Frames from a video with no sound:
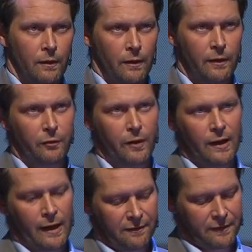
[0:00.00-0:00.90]
He's
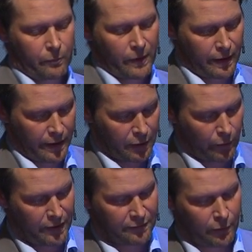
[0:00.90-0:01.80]
realized that we can
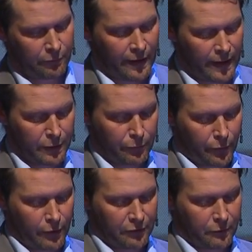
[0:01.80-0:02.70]
increase our value
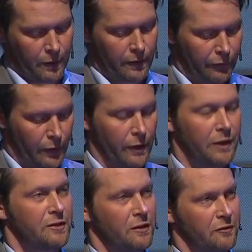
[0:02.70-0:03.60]
for customer if we can
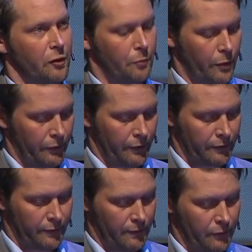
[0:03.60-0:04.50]
adjust our
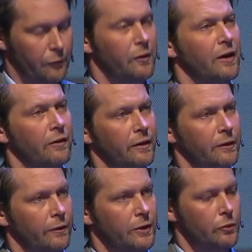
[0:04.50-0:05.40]
products to their
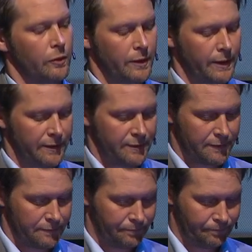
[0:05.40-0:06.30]
individual
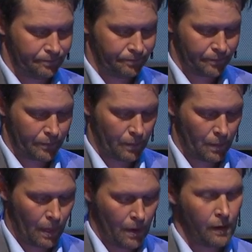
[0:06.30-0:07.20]
needs.
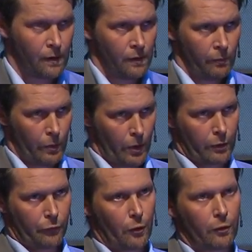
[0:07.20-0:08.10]
We
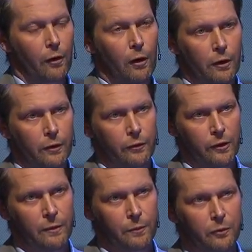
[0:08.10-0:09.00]
work, of course, hard to
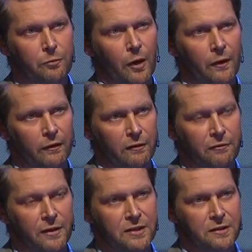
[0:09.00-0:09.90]
keep those products
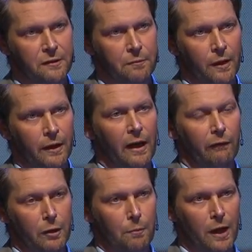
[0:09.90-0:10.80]
efficient by
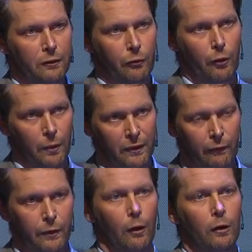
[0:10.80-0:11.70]
having a platform, and
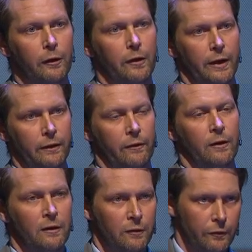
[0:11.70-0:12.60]
then we alternate,
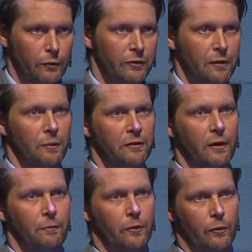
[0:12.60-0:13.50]
do simple
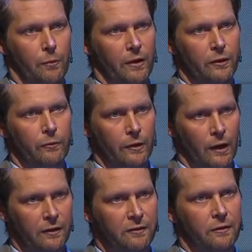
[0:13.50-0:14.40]
steps to
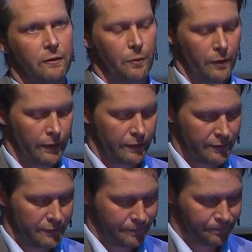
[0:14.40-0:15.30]
individualize the
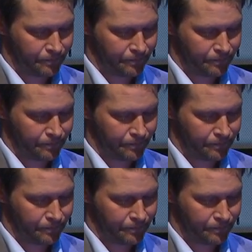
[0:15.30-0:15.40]
products.